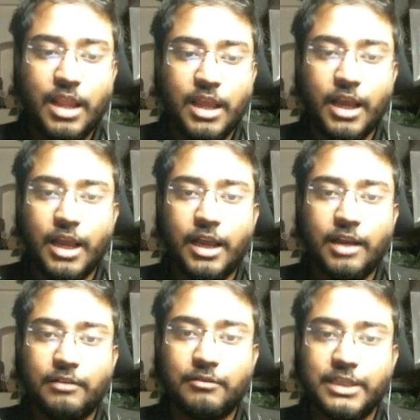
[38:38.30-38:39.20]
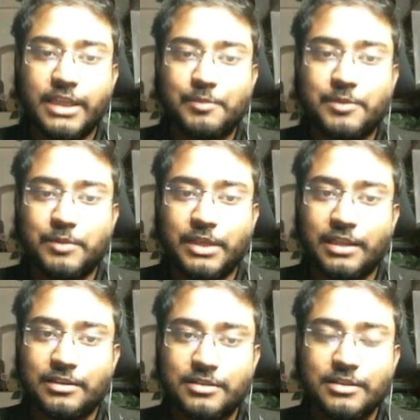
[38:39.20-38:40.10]
something
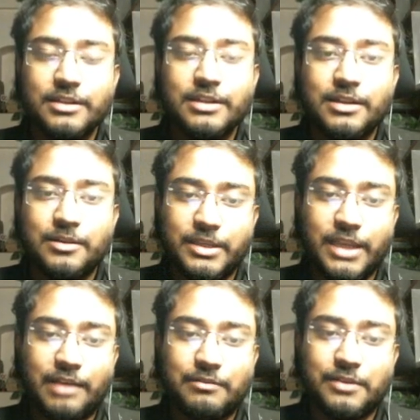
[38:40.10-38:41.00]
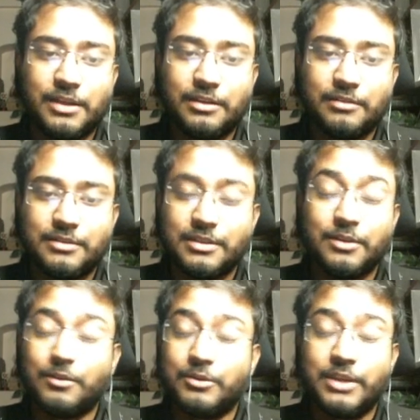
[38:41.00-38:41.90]
else. We have
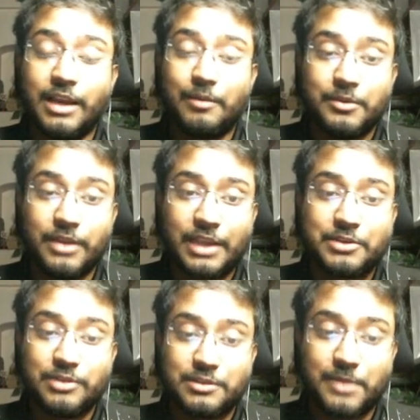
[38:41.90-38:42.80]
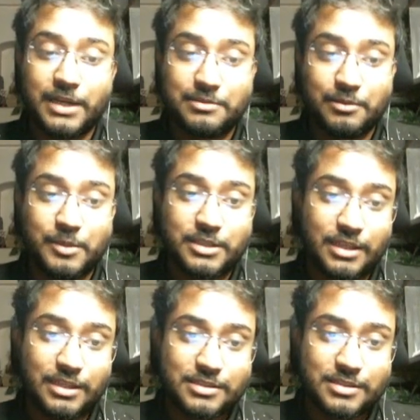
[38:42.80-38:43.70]
we have actual sprites for
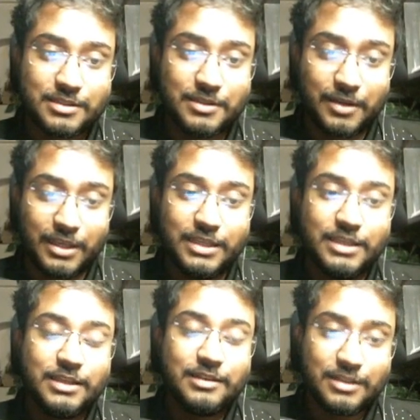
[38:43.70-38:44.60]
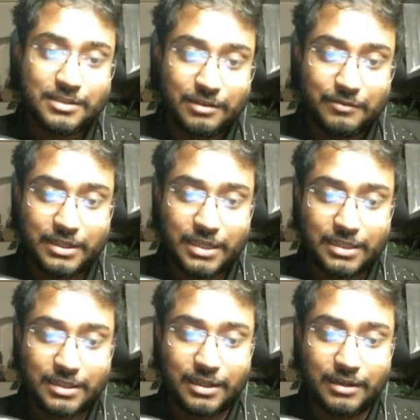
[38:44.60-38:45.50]
missiles. Okay, let's leave it at
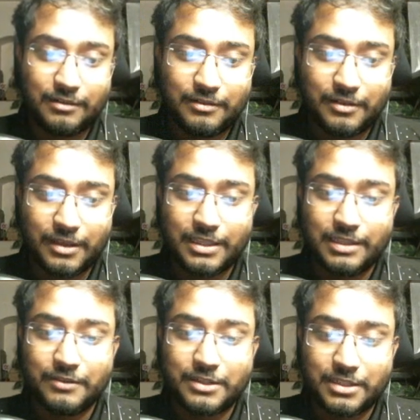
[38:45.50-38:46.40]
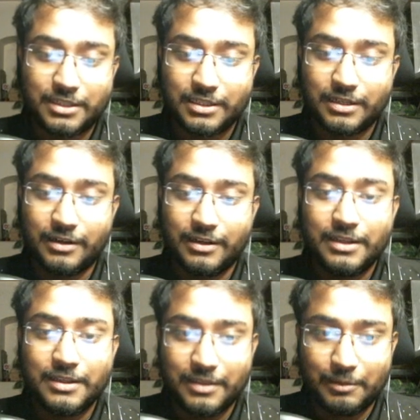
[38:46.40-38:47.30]
there. Okay, leave it here,
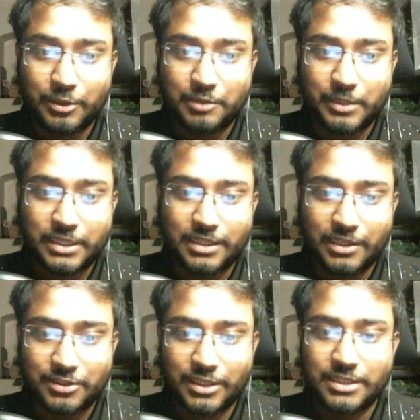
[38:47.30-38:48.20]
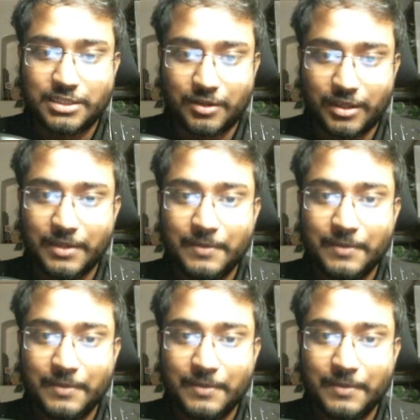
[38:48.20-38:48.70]
leave the speed unchanged. Okay,